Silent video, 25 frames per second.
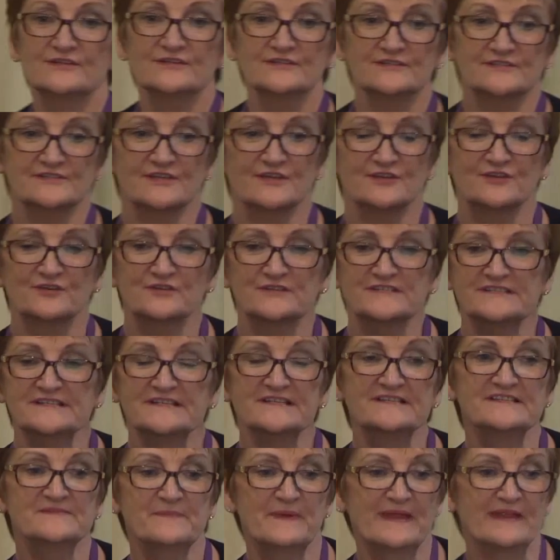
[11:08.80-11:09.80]
So
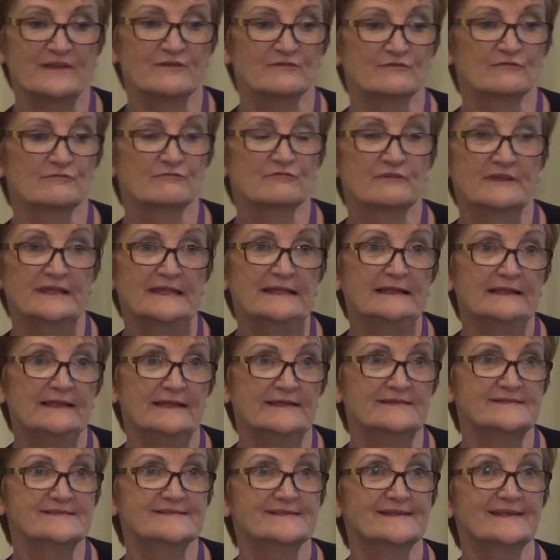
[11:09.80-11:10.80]
Kristen's been
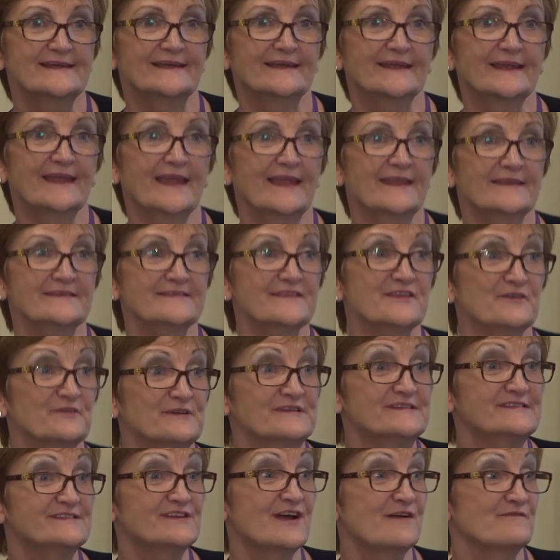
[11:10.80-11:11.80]
really slick, and there
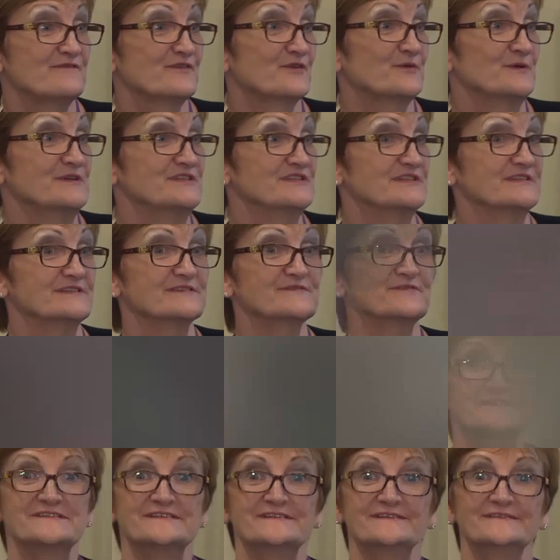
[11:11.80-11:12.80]
is time for questions for
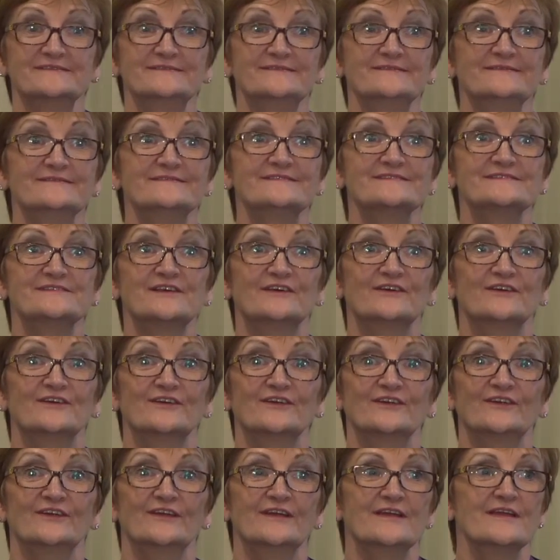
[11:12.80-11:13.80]
Kristen.
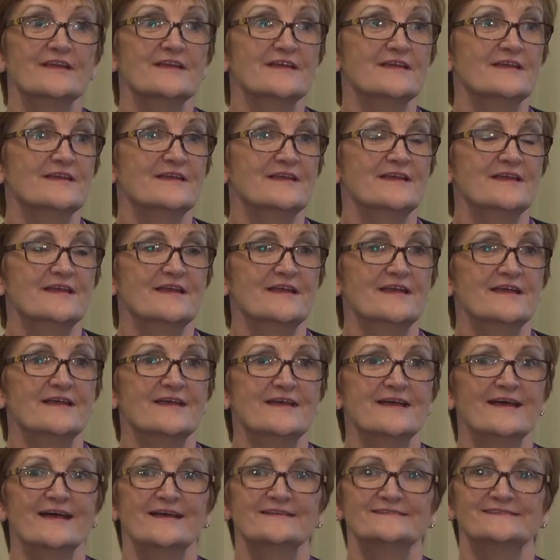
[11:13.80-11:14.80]
So
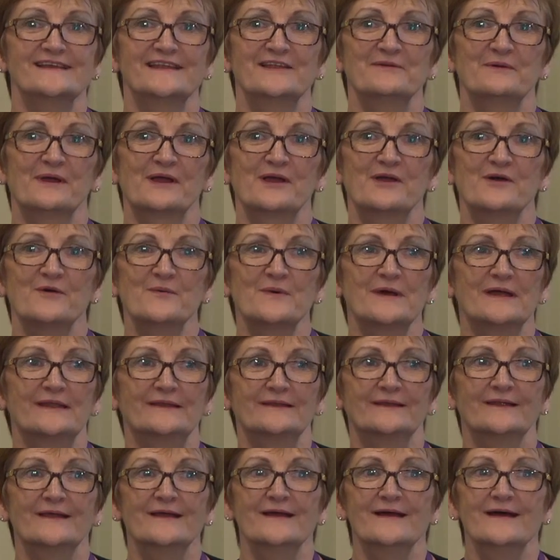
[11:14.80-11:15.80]
has anyone got
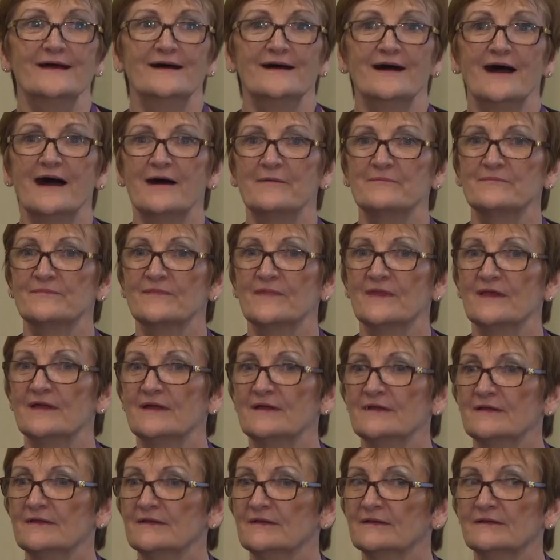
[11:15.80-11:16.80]
one?
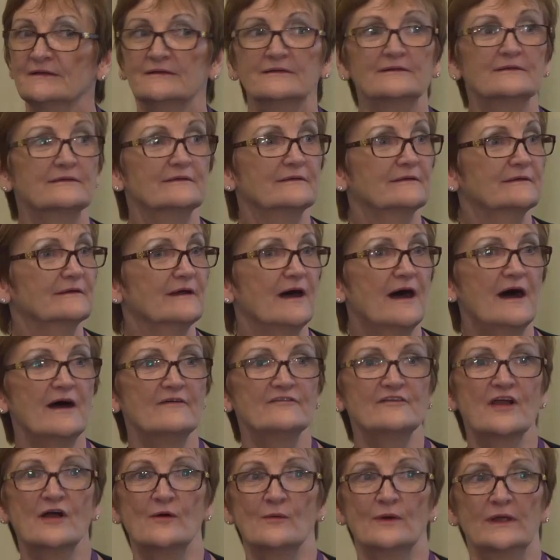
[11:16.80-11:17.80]

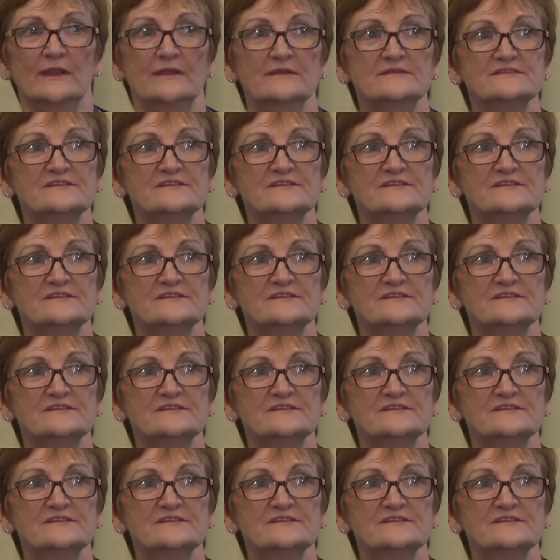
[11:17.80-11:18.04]
I've got one.